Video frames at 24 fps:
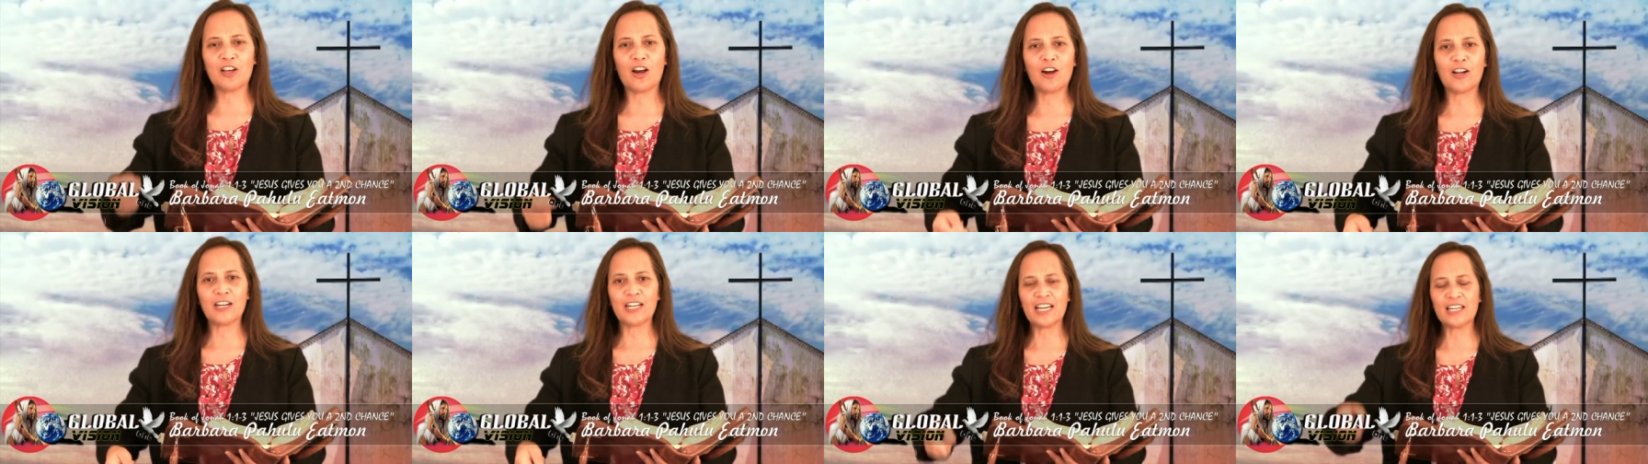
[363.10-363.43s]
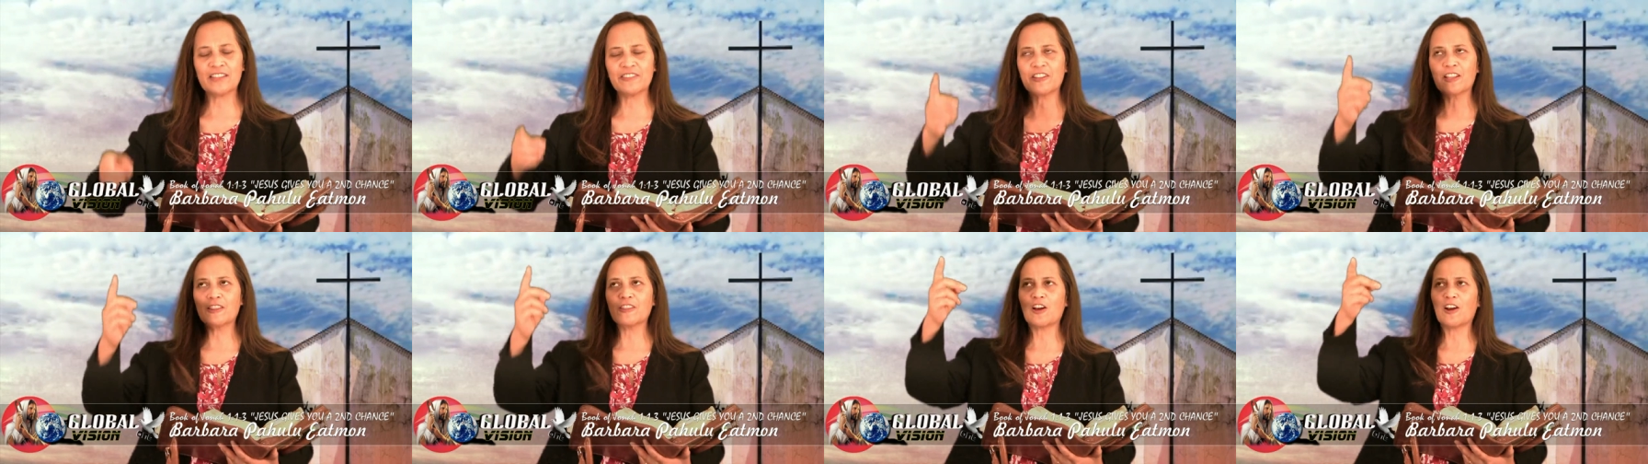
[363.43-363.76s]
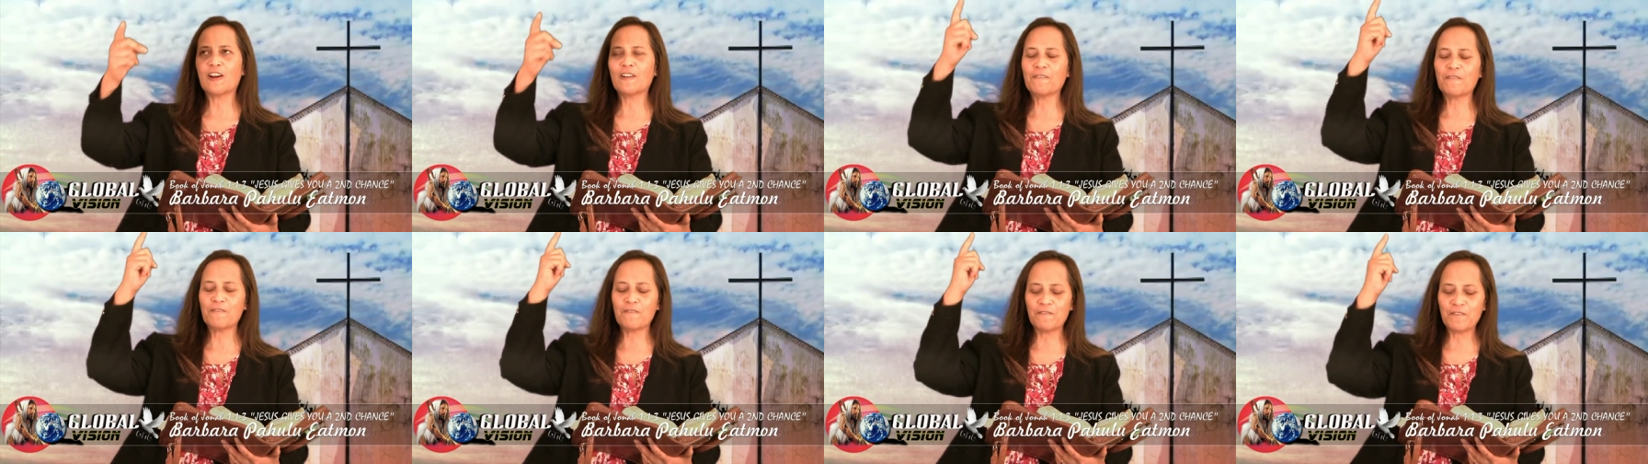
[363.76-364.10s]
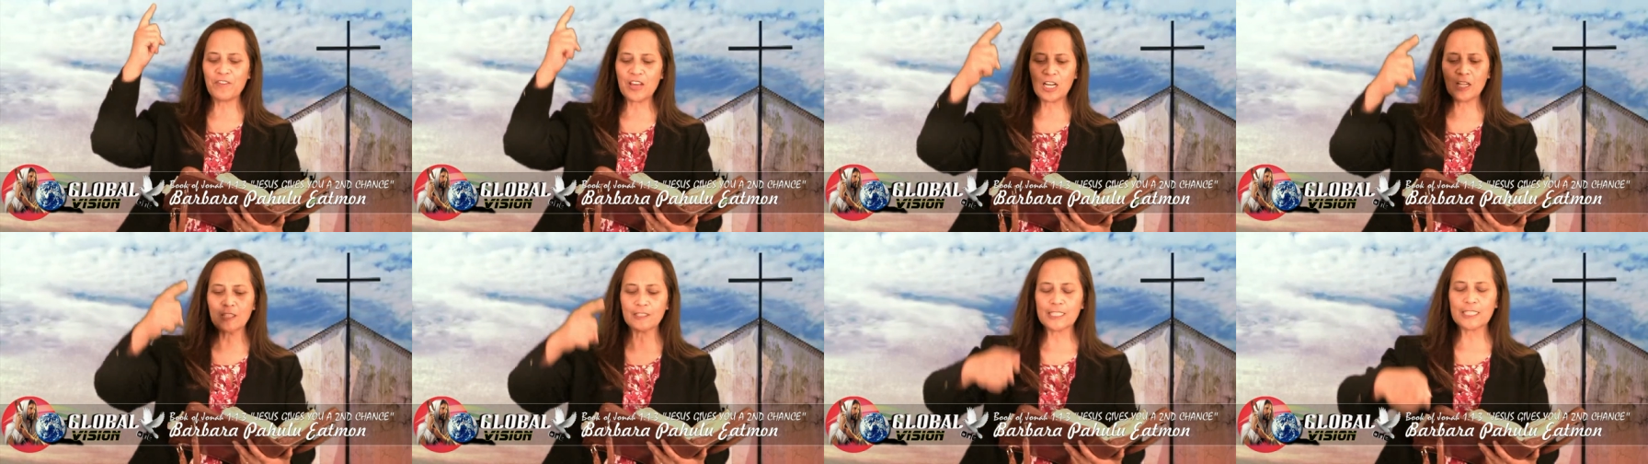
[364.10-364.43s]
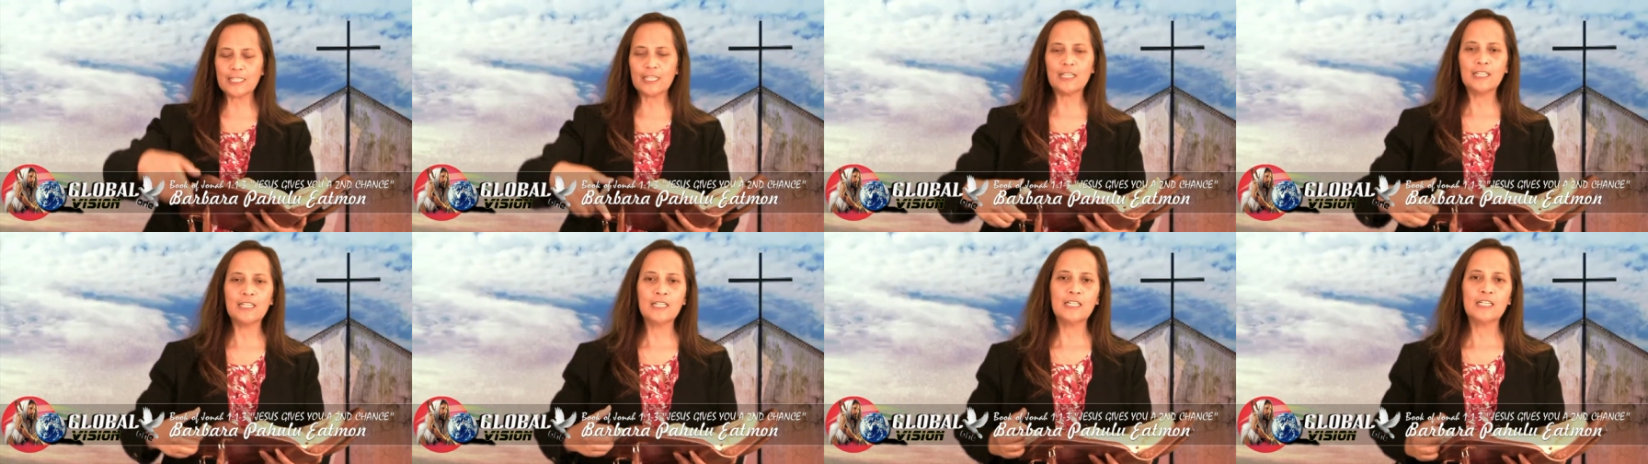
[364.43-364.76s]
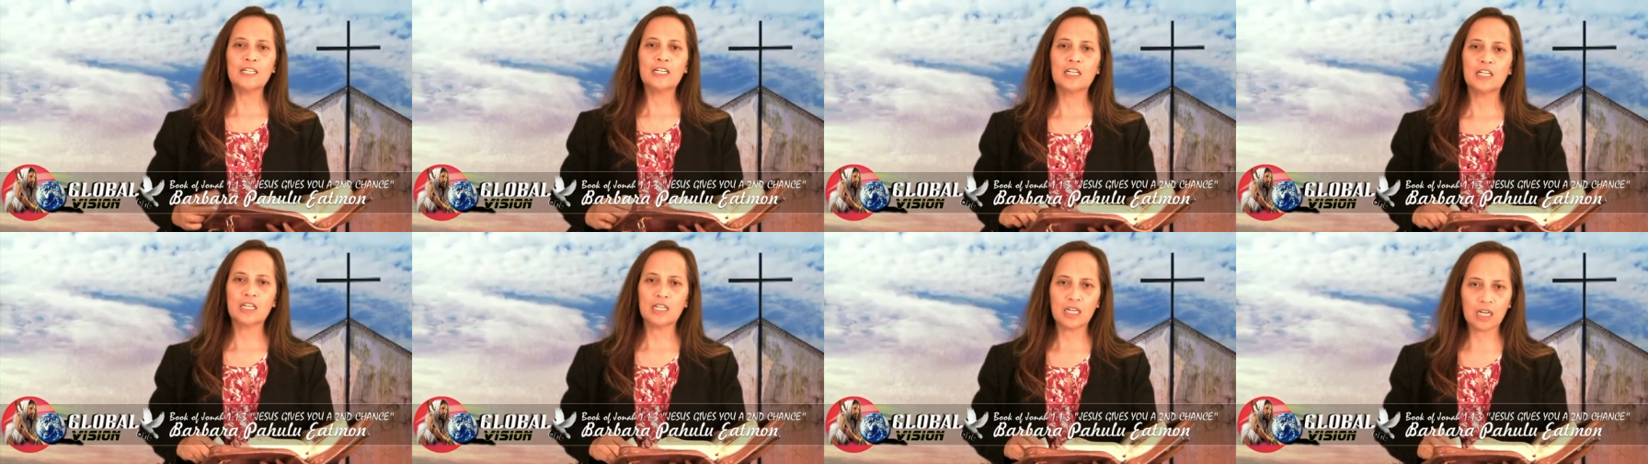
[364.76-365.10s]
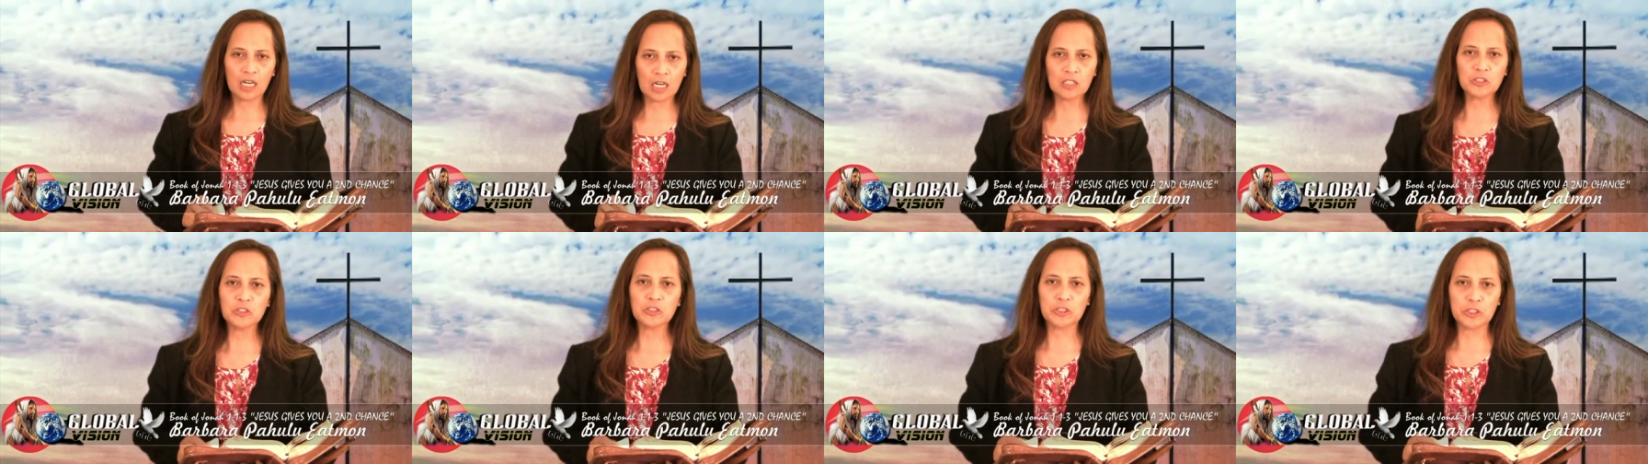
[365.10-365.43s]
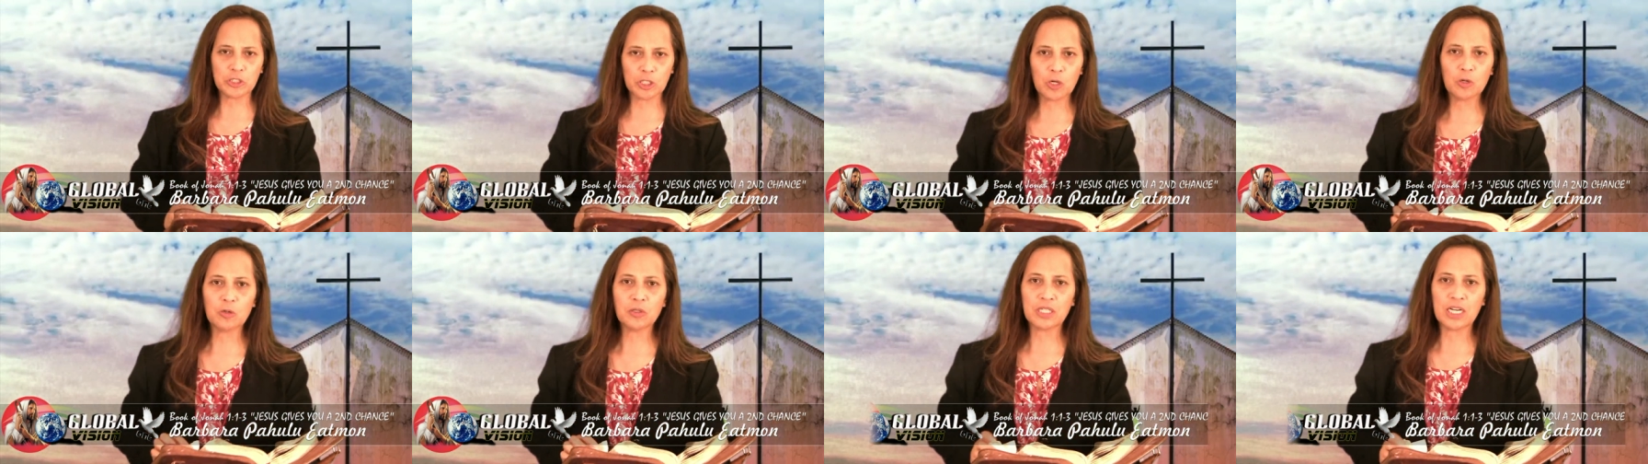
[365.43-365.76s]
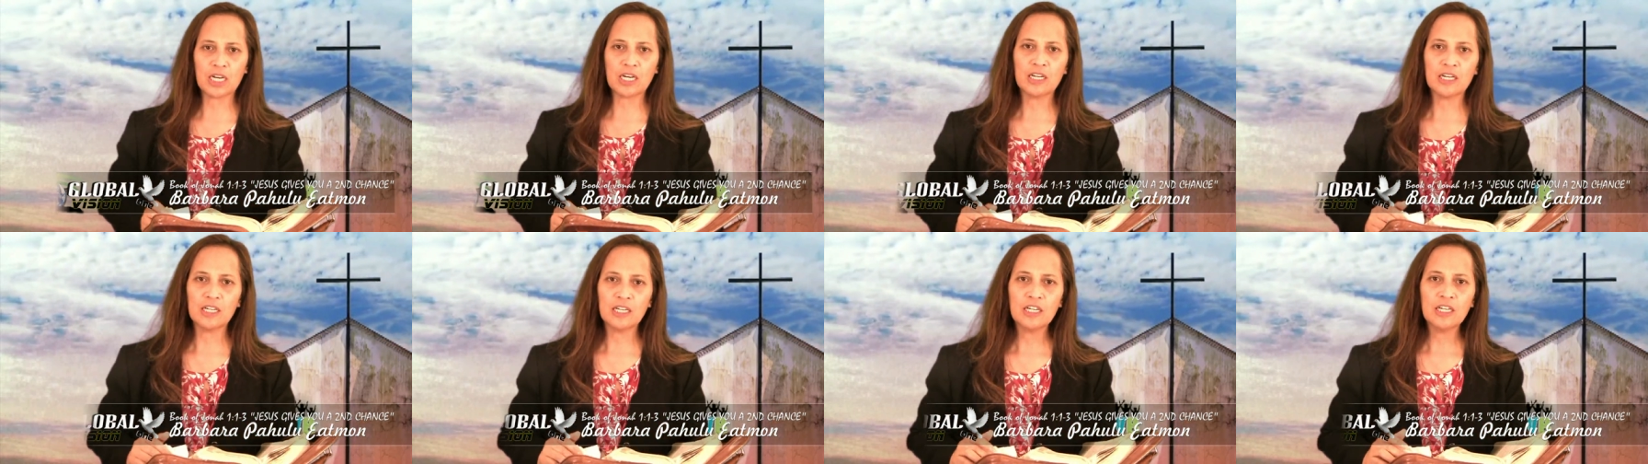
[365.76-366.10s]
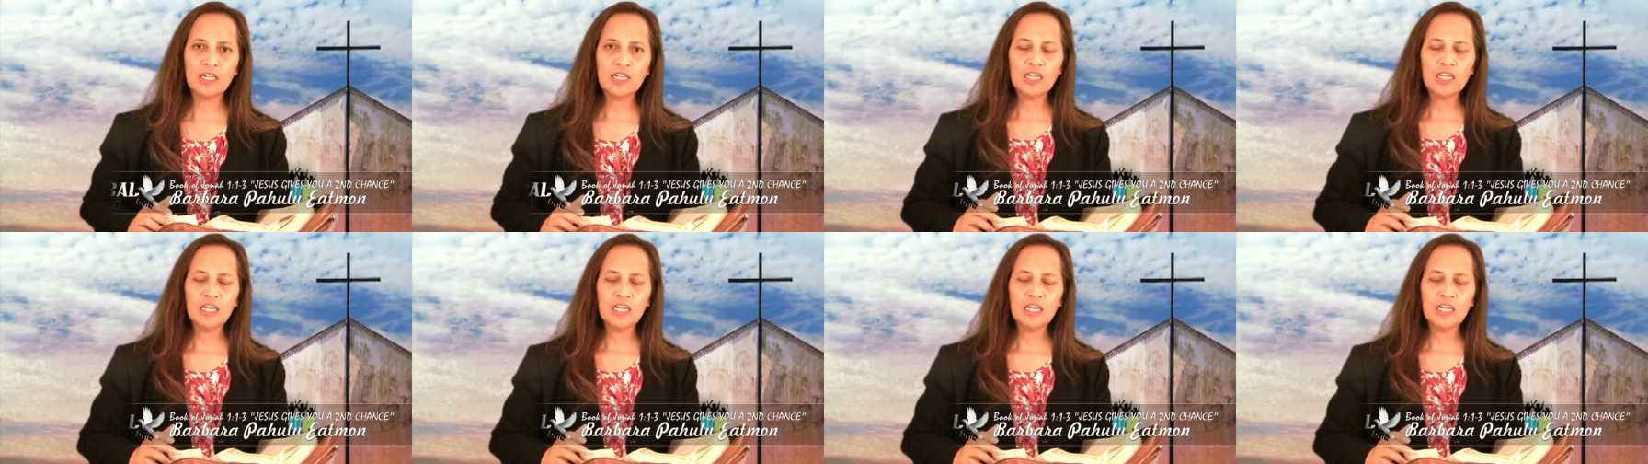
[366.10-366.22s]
lot. And the lot fell on Jonah.